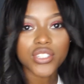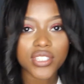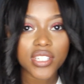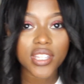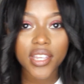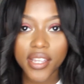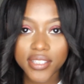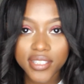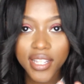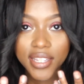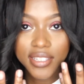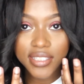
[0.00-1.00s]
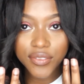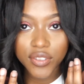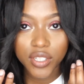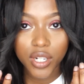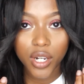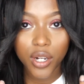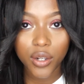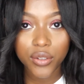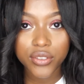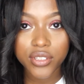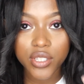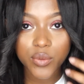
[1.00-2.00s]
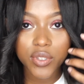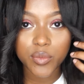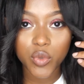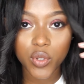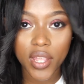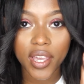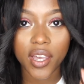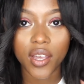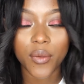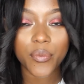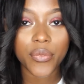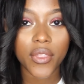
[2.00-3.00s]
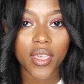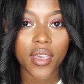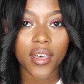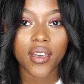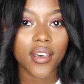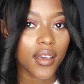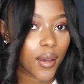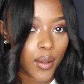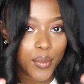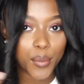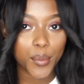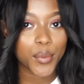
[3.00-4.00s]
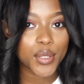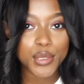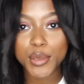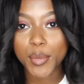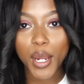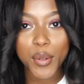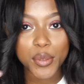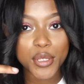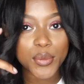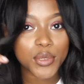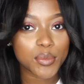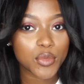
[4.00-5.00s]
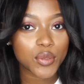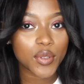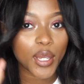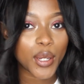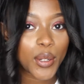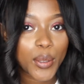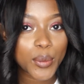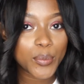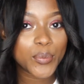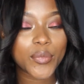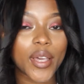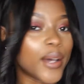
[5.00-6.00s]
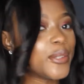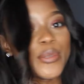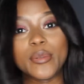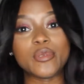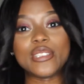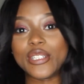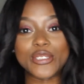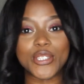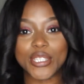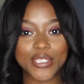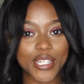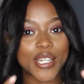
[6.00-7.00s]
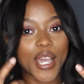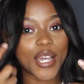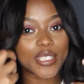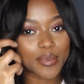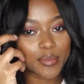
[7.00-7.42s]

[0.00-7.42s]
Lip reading: you can see, they're slightly different curls. This one's more like a spiral, and this one's more like a, I don't know what I'm trying to say, guys,